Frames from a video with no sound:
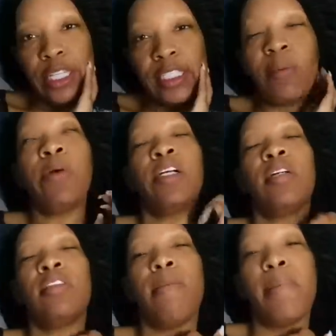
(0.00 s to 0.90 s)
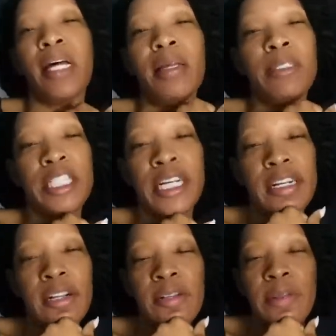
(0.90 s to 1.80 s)
So I'm working on the
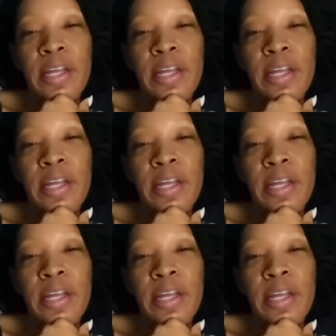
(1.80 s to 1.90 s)
Bombchelle